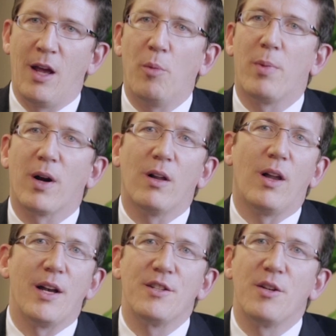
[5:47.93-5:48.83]
help our
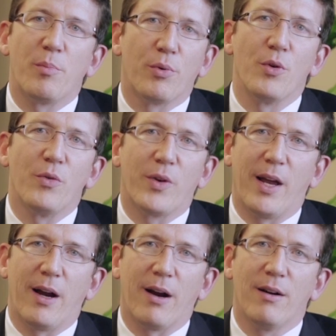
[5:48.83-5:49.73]
clients improve
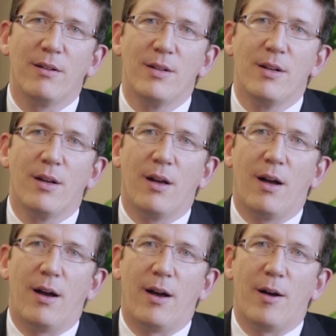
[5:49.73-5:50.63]
care
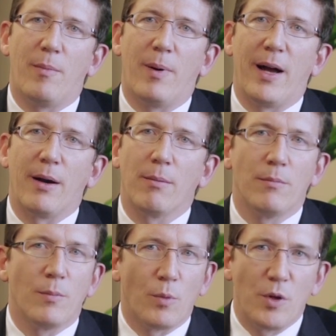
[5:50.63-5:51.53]
by
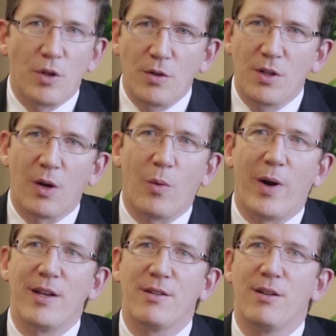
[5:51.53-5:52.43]
reducing
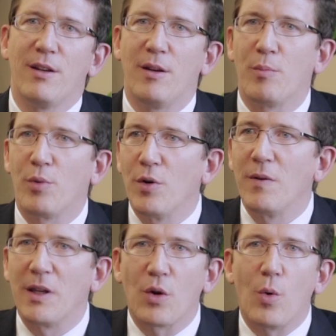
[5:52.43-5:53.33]
waste,
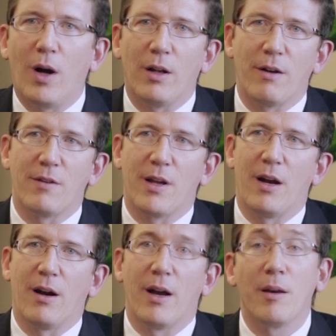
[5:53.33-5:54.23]
improving the quality of
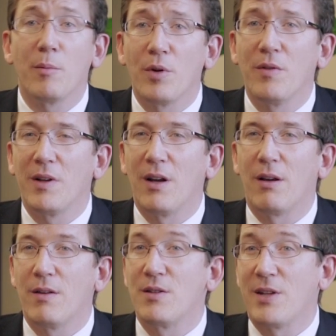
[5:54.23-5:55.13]
care, and improving
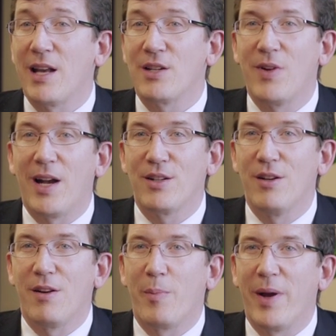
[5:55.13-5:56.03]
the
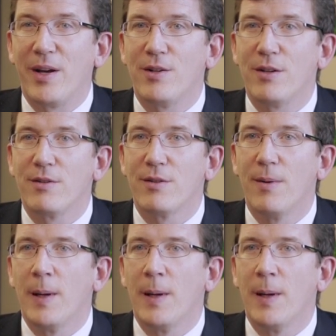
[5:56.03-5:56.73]
satisfaction of their patients.